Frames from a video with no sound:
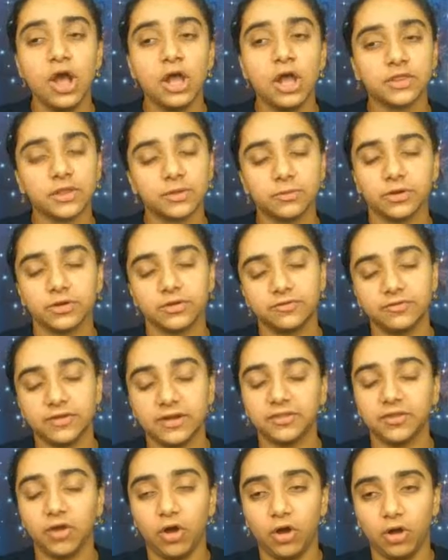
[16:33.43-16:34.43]
Then we're going to
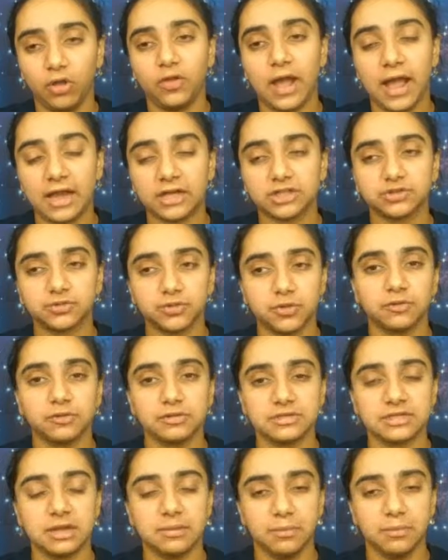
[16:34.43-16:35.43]
find all the actual
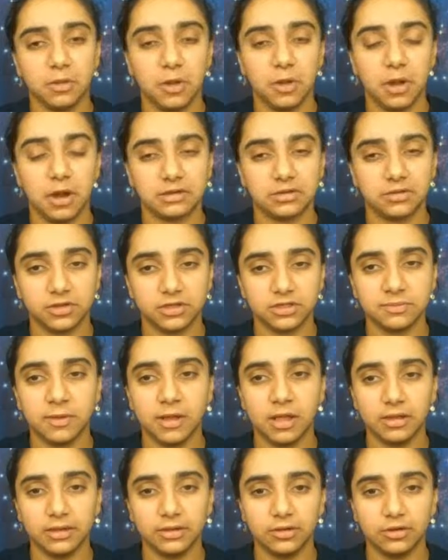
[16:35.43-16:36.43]
roots that belong to this
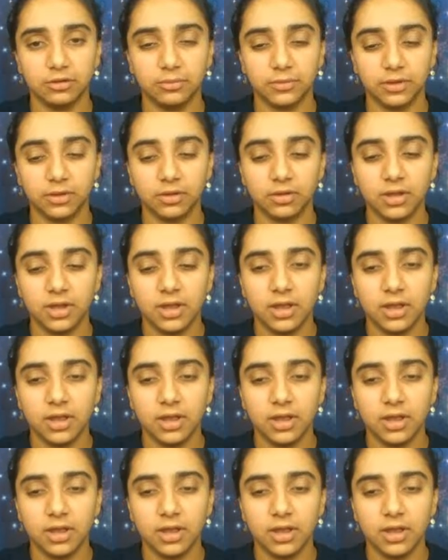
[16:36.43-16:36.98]
polynomial.